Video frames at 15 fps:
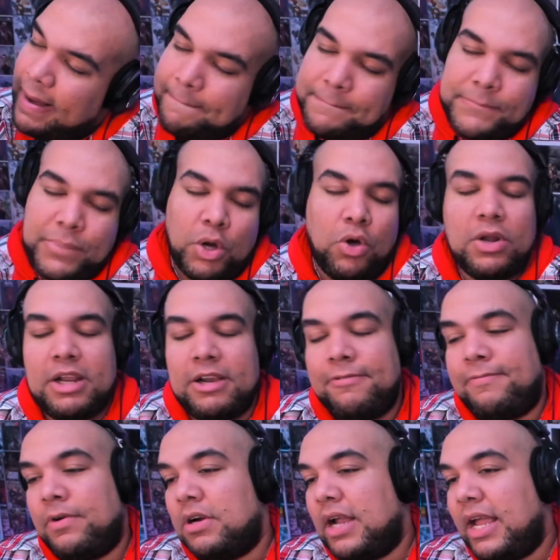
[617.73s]
I'm pulling
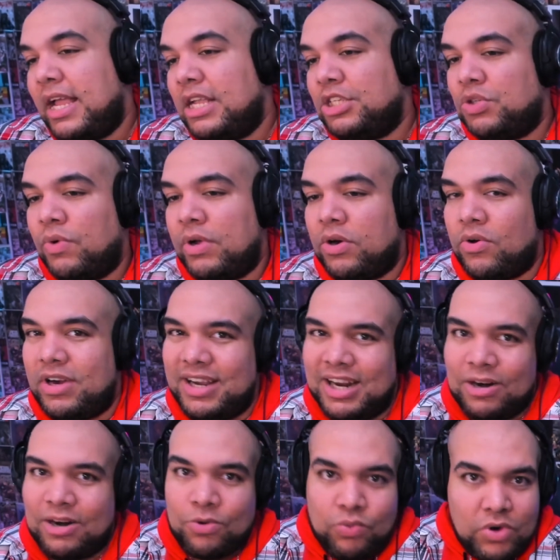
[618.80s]
for Angel and
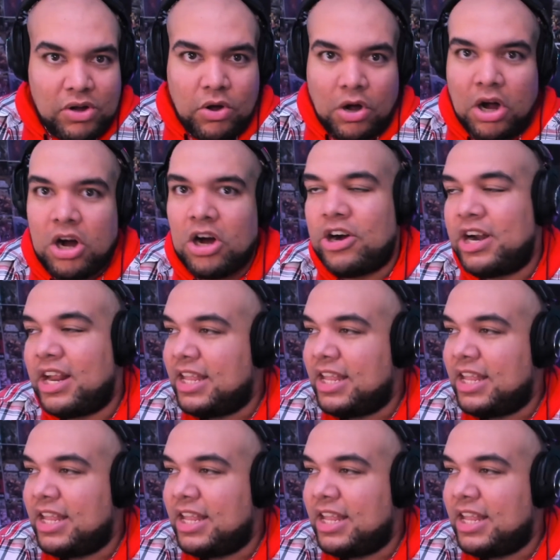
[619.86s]
Cordelia real hard,